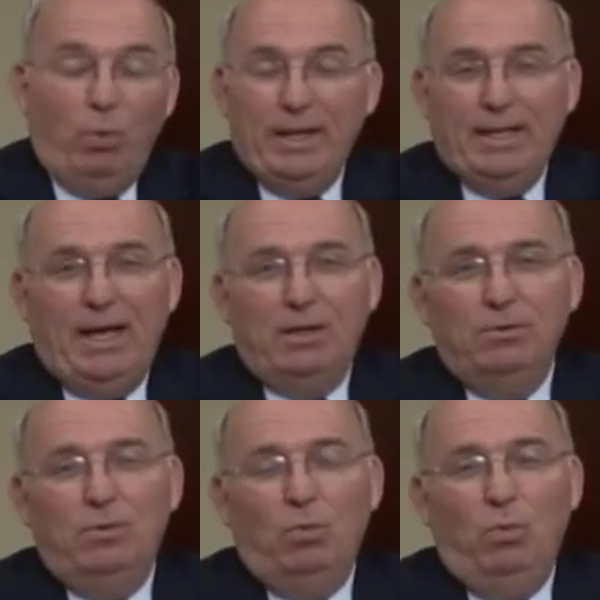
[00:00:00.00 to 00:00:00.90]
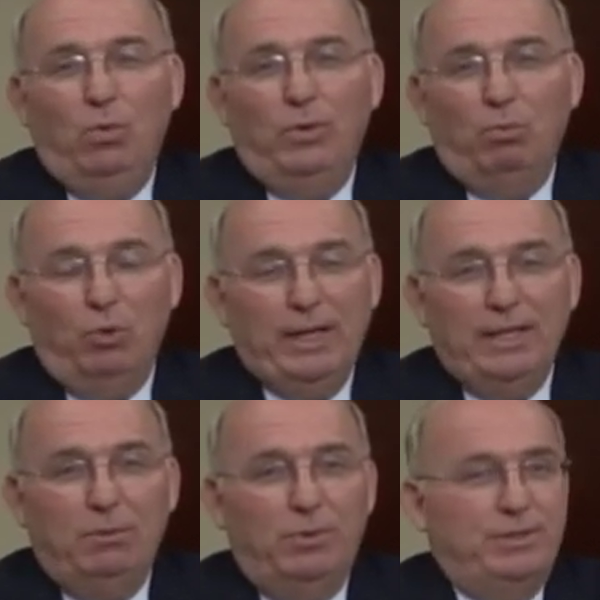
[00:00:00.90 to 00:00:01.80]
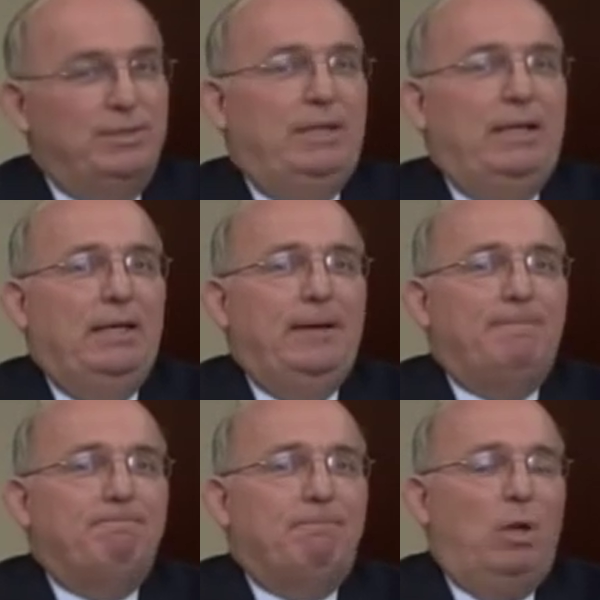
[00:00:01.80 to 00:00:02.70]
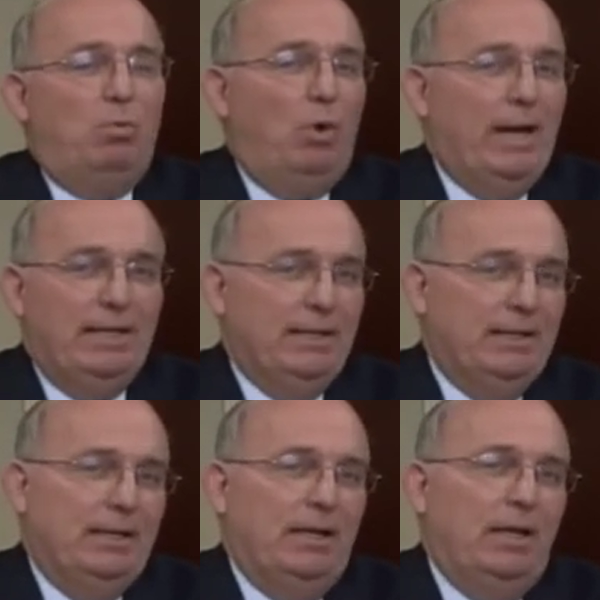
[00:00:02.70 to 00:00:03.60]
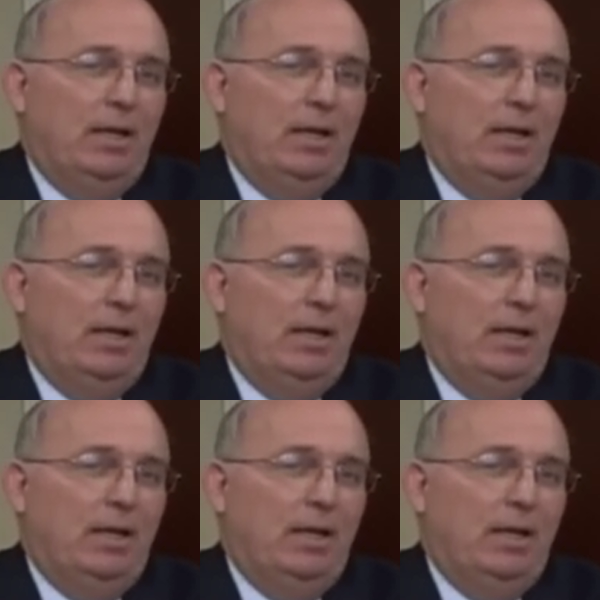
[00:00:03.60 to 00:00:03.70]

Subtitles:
On the way down, the Marine that was riding